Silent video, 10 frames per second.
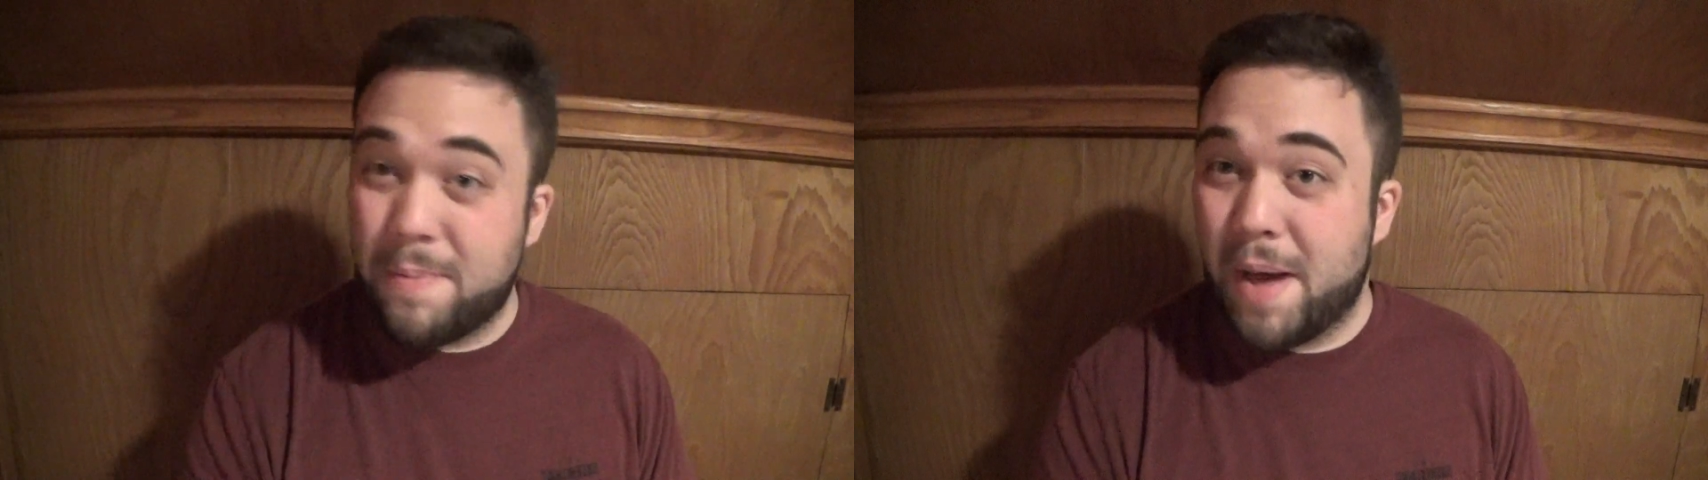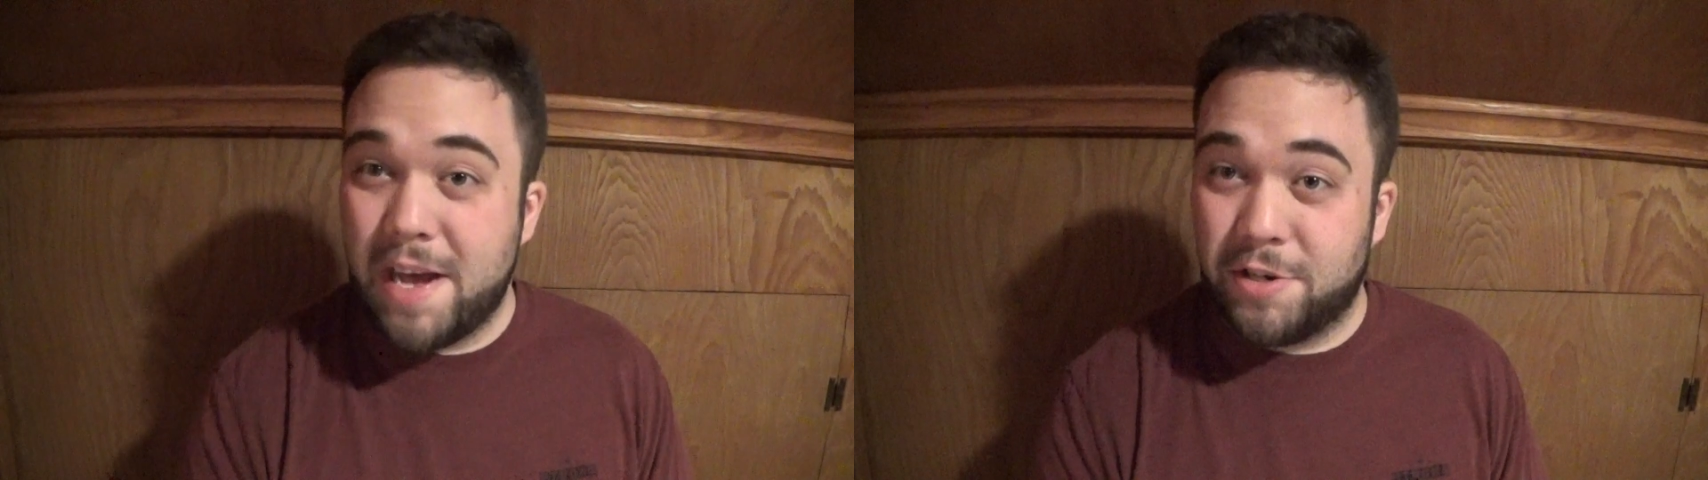
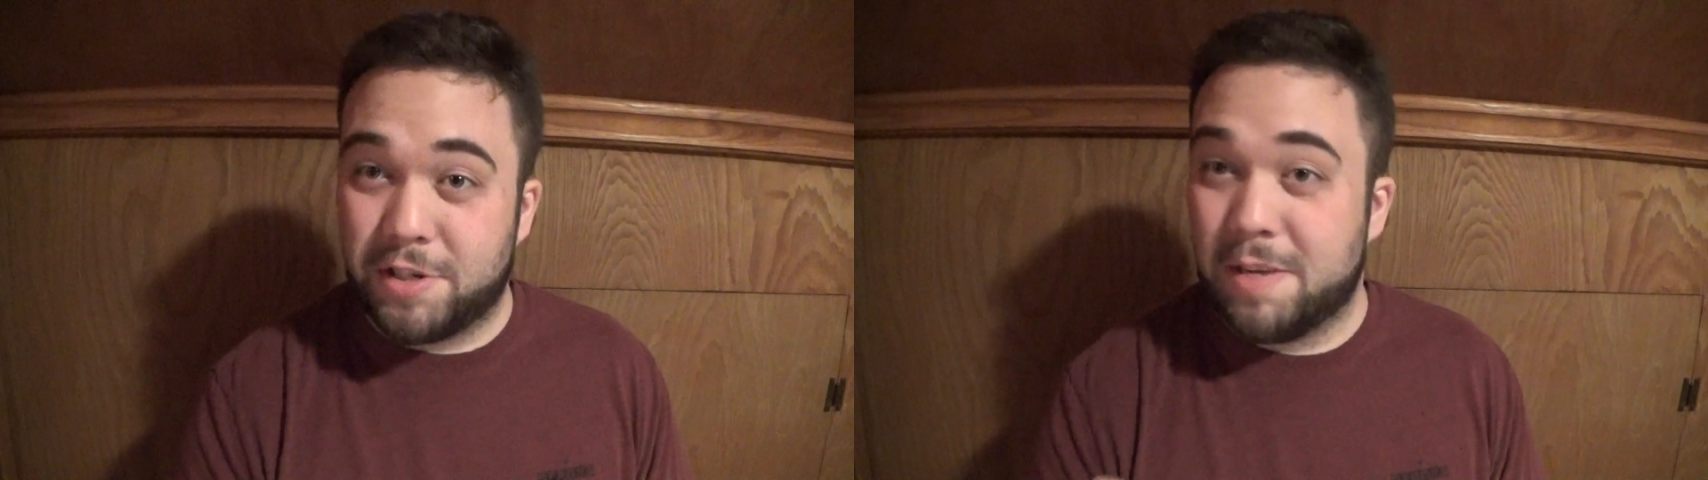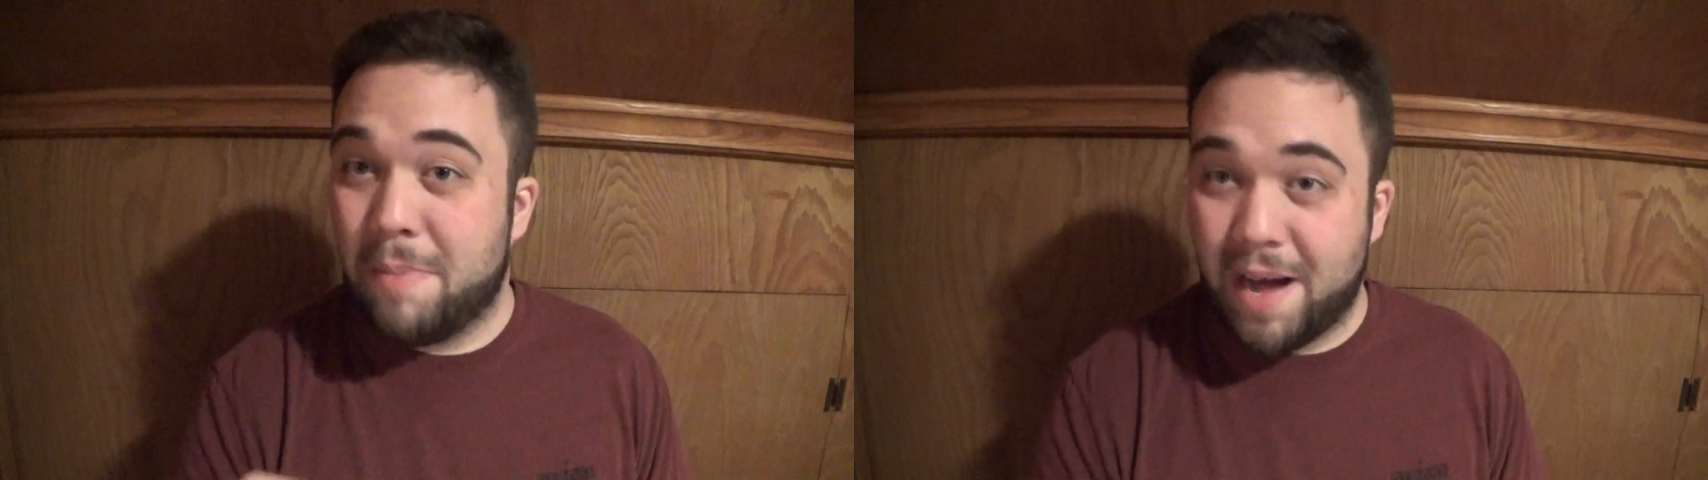
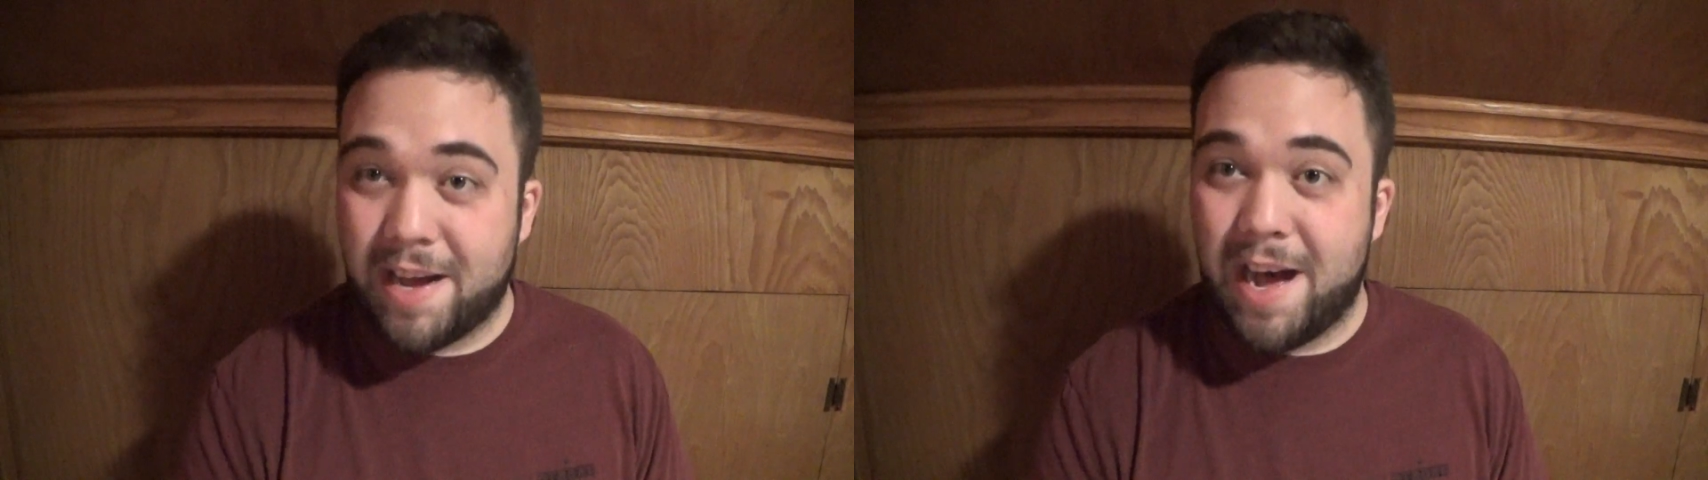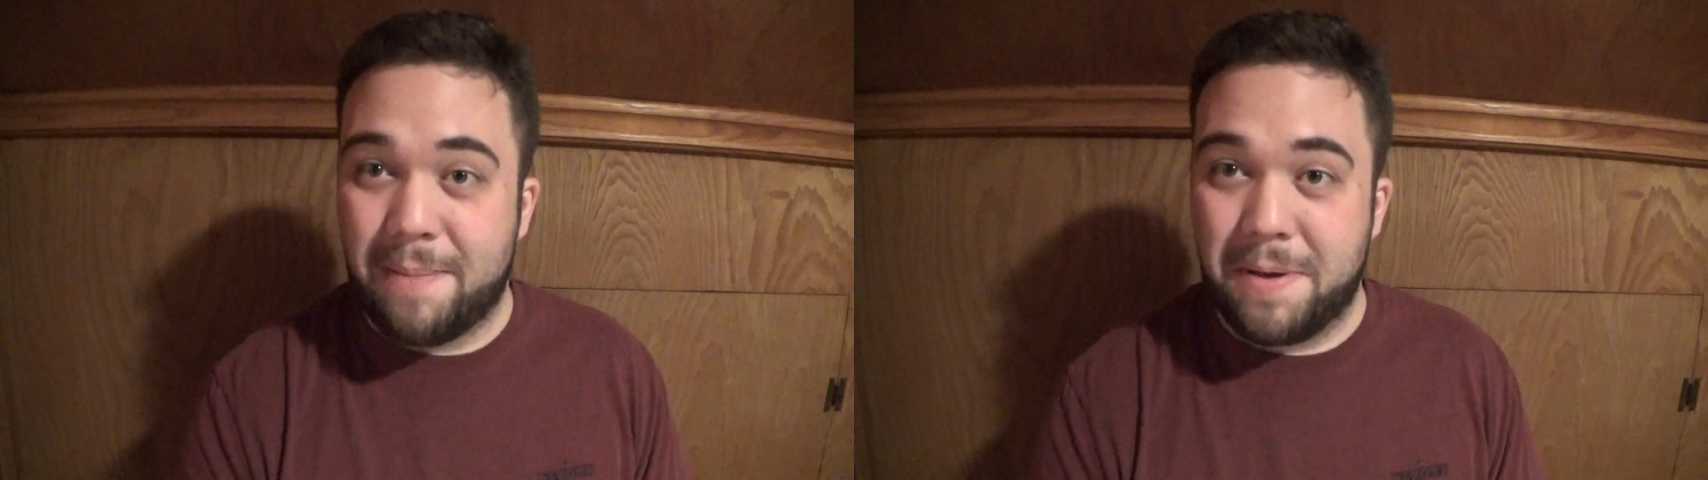pages in my
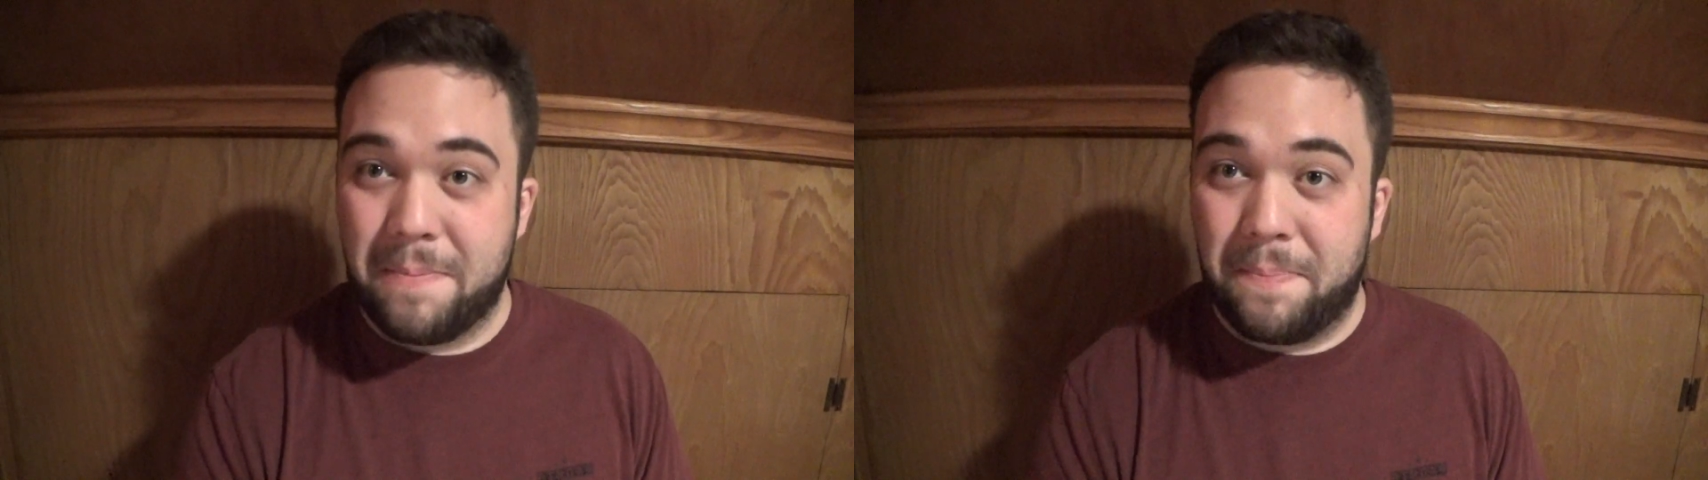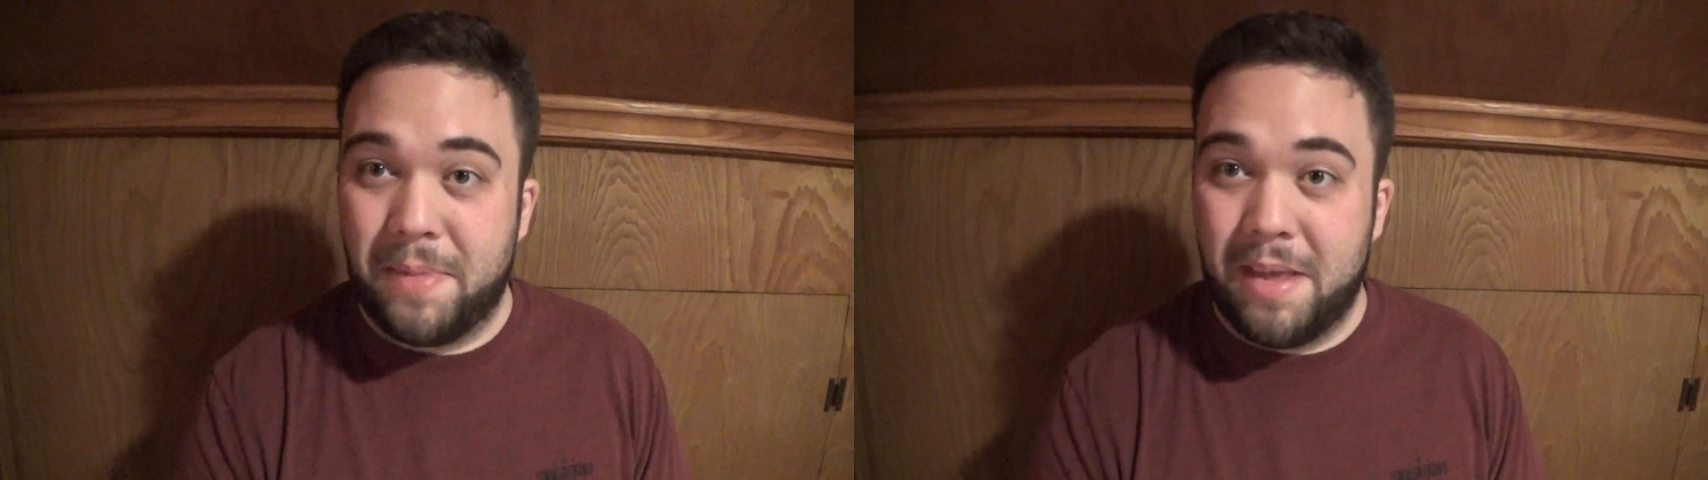copy.